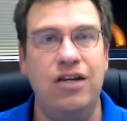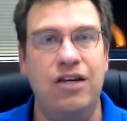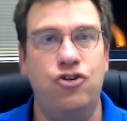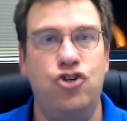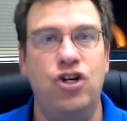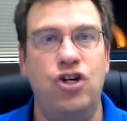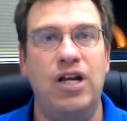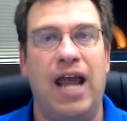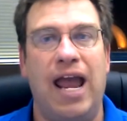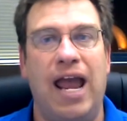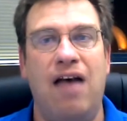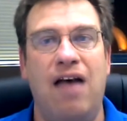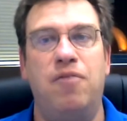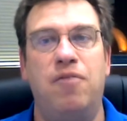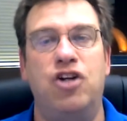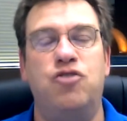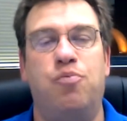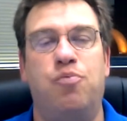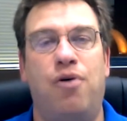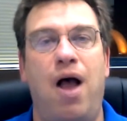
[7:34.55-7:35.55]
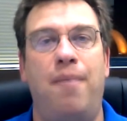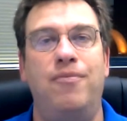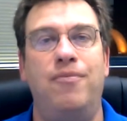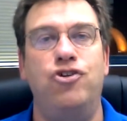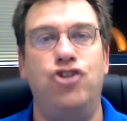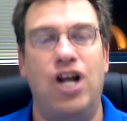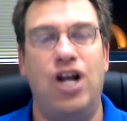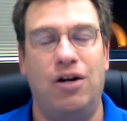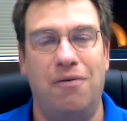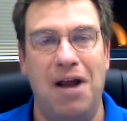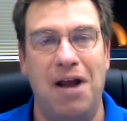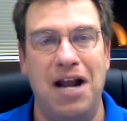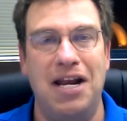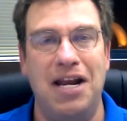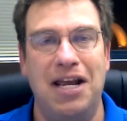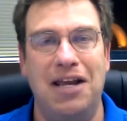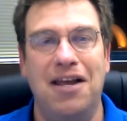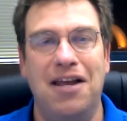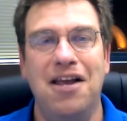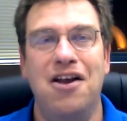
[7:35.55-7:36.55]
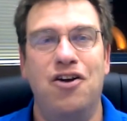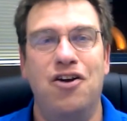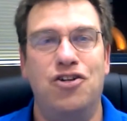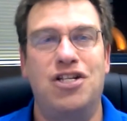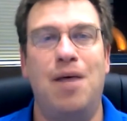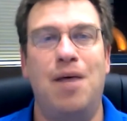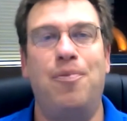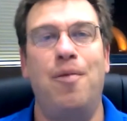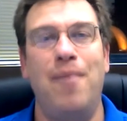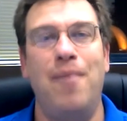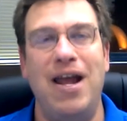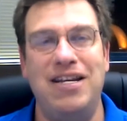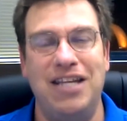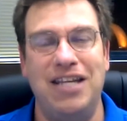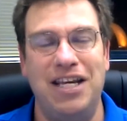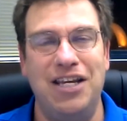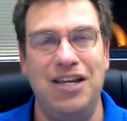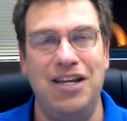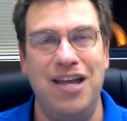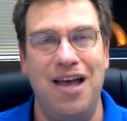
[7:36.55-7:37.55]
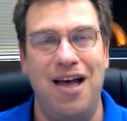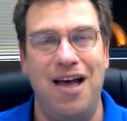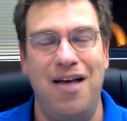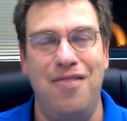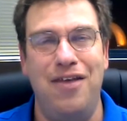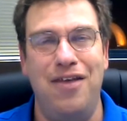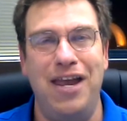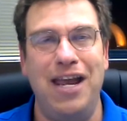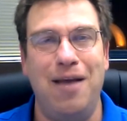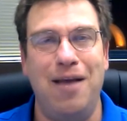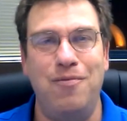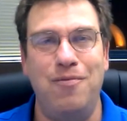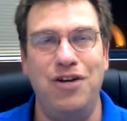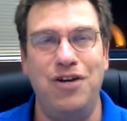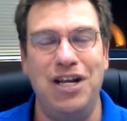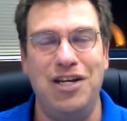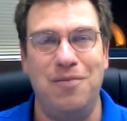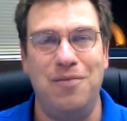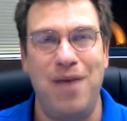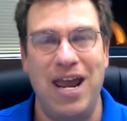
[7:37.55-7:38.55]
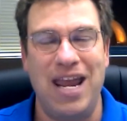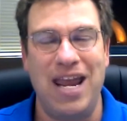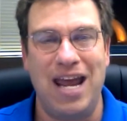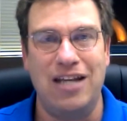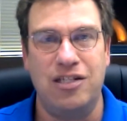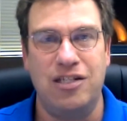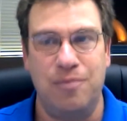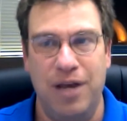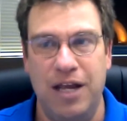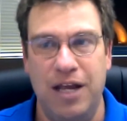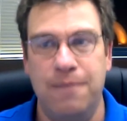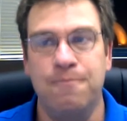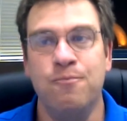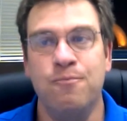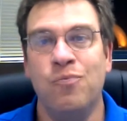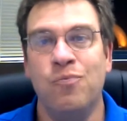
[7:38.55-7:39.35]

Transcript: You shouldn't have much problem generating, supplementing the income you need to make ends meet.